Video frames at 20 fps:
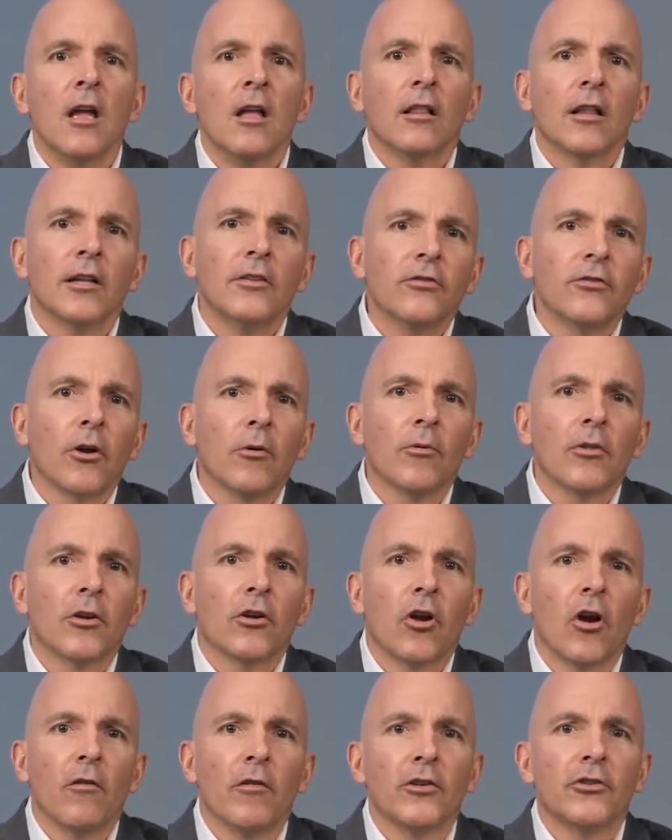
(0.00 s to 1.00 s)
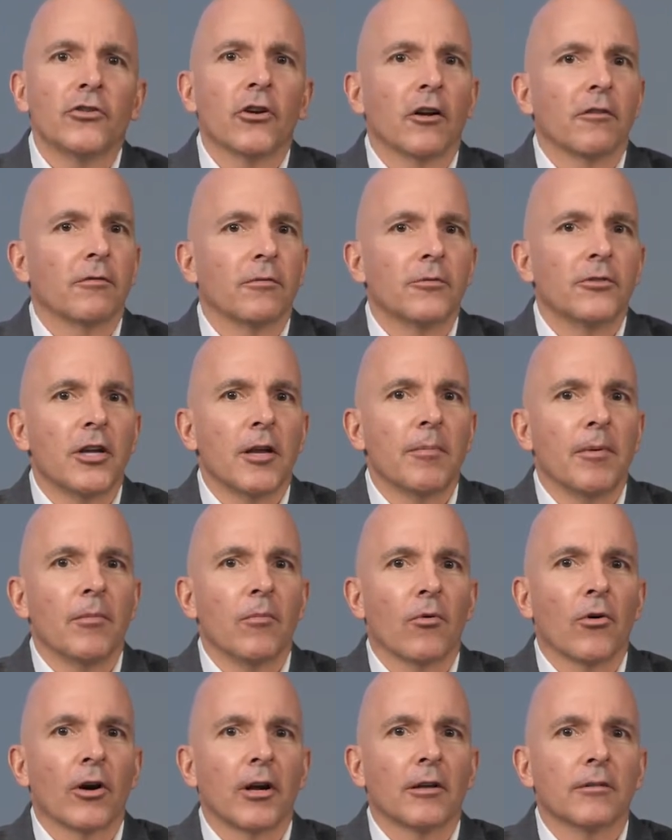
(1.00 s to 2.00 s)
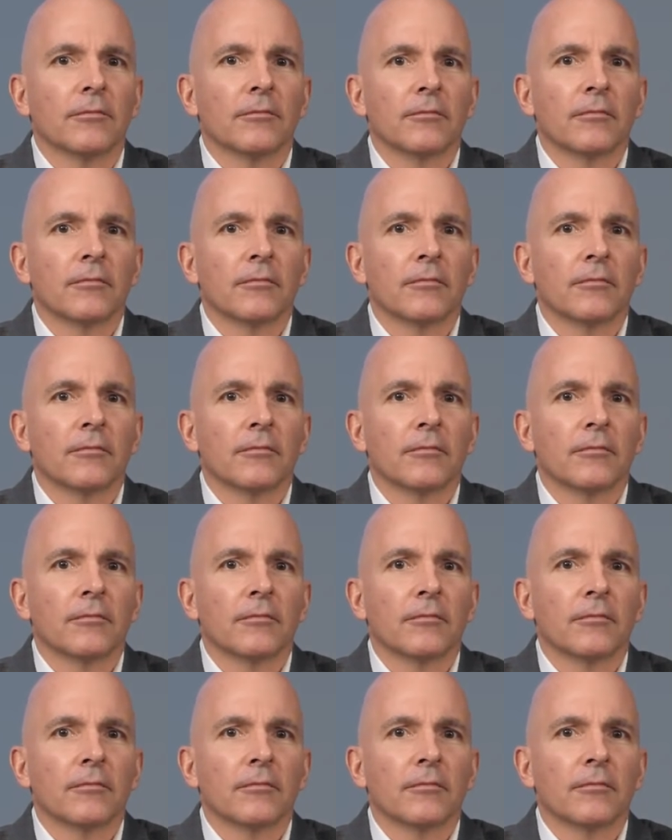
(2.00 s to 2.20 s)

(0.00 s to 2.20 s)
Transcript: Let's start with a COVID chart from JP Morgan.